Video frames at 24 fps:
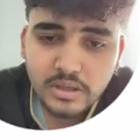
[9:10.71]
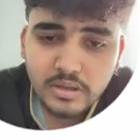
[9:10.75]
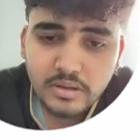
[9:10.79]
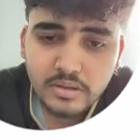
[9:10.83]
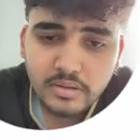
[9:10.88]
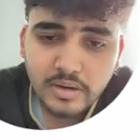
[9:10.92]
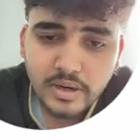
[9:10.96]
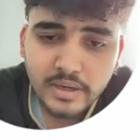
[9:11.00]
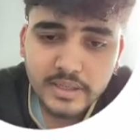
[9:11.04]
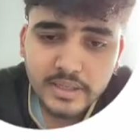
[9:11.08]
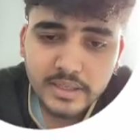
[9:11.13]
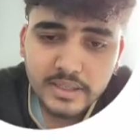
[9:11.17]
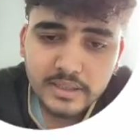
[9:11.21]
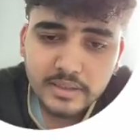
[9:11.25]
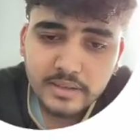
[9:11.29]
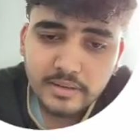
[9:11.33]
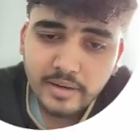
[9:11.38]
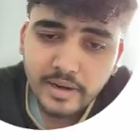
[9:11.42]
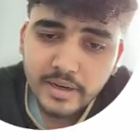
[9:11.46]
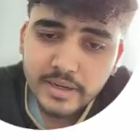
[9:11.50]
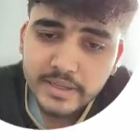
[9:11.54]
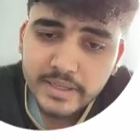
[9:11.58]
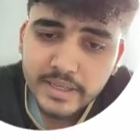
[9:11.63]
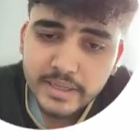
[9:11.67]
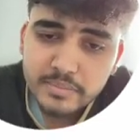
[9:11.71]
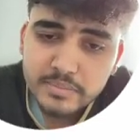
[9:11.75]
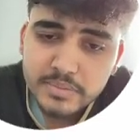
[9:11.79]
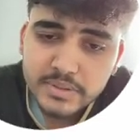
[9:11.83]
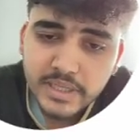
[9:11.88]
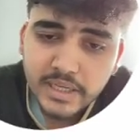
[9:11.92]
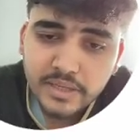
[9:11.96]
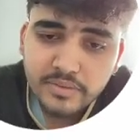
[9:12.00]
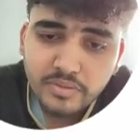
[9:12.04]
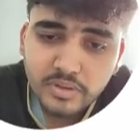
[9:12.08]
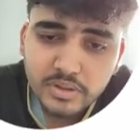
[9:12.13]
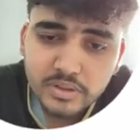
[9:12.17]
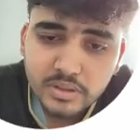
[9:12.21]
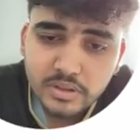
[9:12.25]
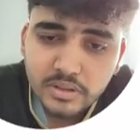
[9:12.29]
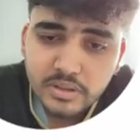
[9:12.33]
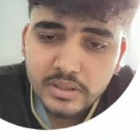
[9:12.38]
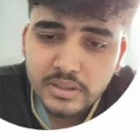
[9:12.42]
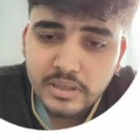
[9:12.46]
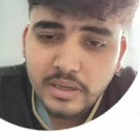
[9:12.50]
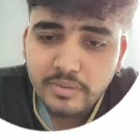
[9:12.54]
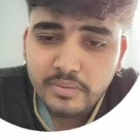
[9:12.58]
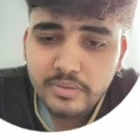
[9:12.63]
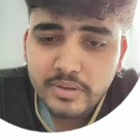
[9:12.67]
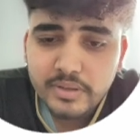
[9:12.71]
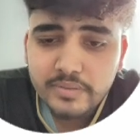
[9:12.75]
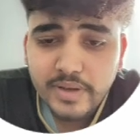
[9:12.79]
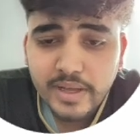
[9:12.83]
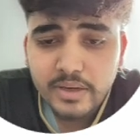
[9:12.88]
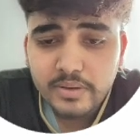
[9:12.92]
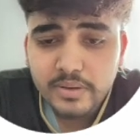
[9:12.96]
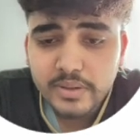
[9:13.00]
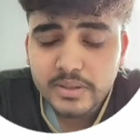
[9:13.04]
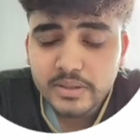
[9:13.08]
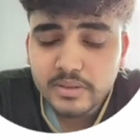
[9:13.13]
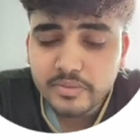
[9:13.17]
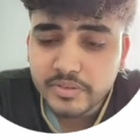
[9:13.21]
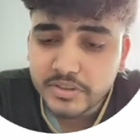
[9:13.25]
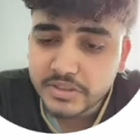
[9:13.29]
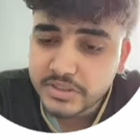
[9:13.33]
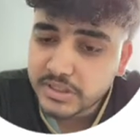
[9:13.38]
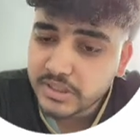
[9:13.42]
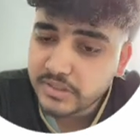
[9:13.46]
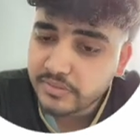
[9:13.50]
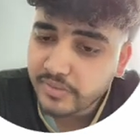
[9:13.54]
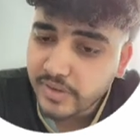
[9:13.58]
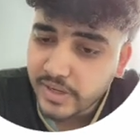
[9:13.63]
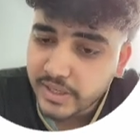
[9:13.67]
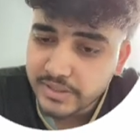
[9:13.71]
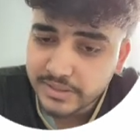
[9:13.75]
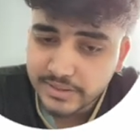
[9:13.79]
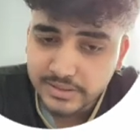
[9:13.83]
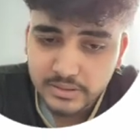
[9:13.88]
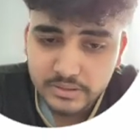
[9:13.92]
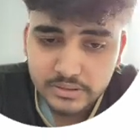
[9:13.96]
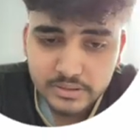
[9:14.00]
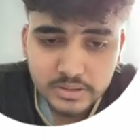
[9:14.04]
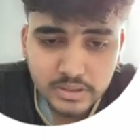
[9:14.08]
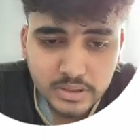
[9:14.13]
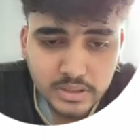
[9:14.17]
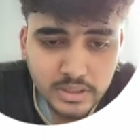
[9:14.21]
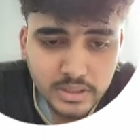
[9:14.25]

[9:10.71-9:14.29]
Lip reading: Right games can further evaluate the VCT finals.